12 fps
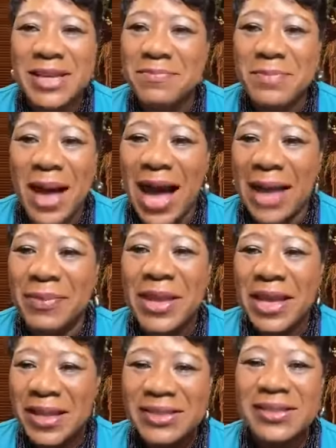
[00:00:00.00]
him in
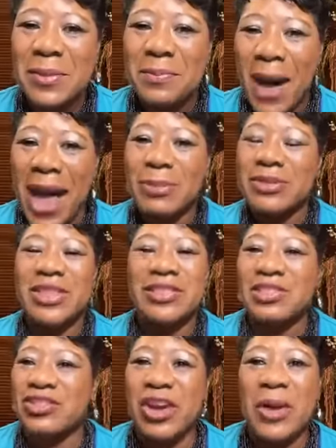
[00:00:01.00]
mind. Listen, the Bible
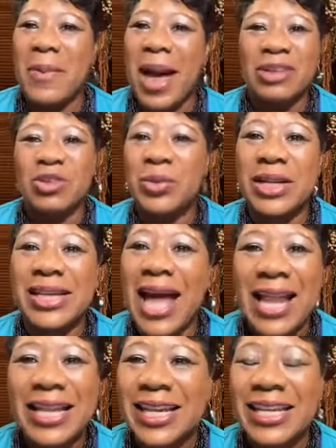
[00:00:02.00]
says in Jeremiah
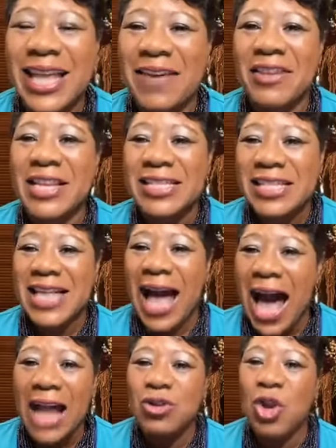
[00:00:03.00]
29 and 11, he
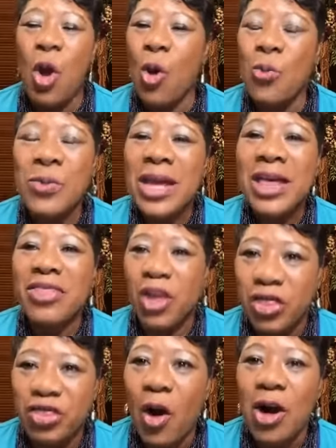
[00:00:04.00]
says, I know
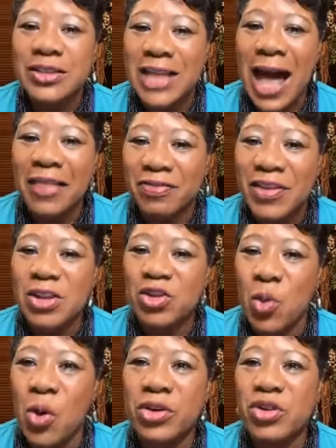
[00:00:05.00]
the thoughts I
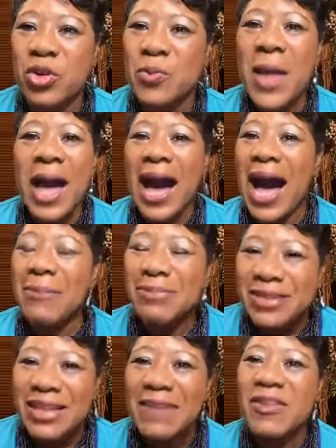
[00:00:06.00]
think toward you.
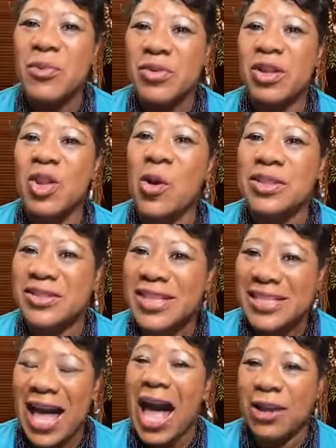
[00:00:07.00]
I love it when the Lord
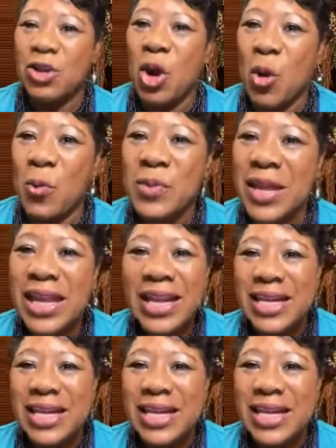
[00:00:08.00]
says, I know,